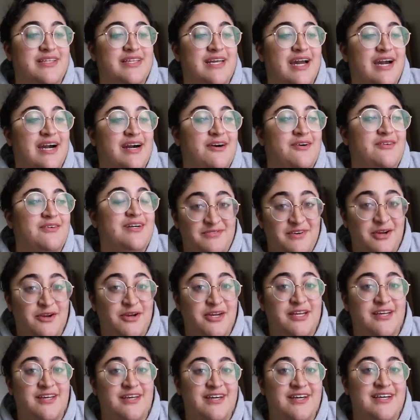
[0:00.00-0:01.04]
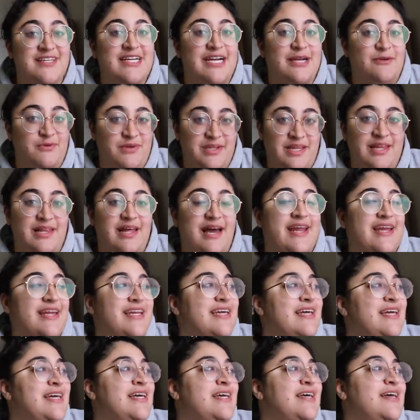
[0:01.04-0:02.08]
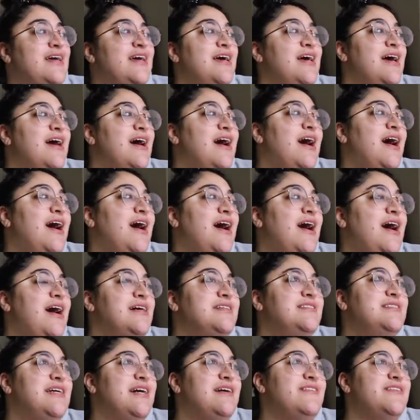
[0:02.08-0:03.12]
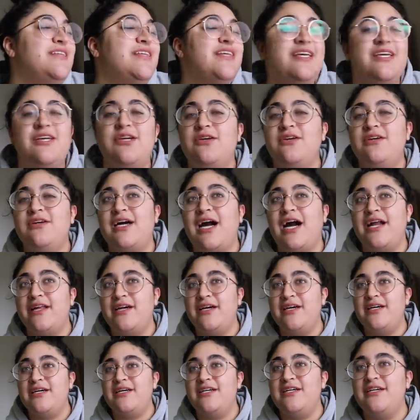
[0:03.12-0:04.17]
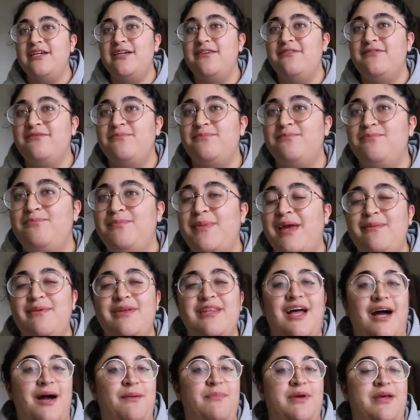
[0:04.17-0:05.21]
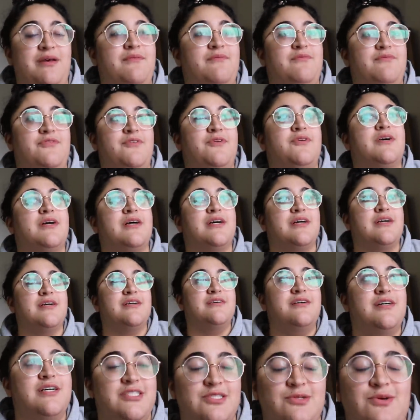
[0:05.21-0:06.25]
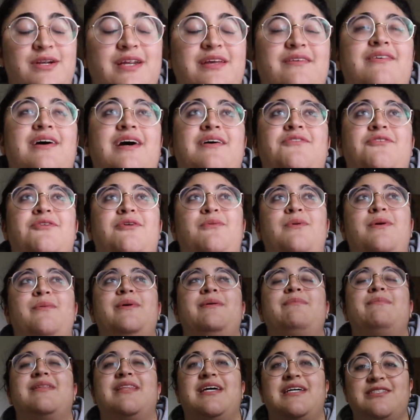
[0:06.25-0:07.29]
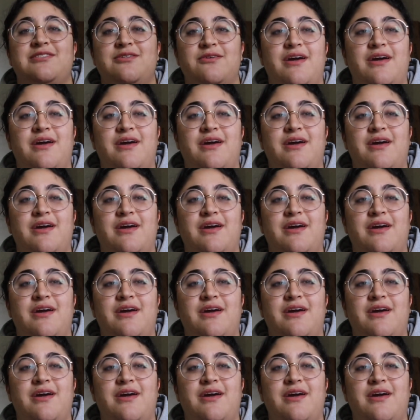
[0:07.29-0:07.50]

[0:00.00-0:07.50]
now. Very good, I really like it. Definitely kind of maybe not meant for a 25-year-old woman, but that's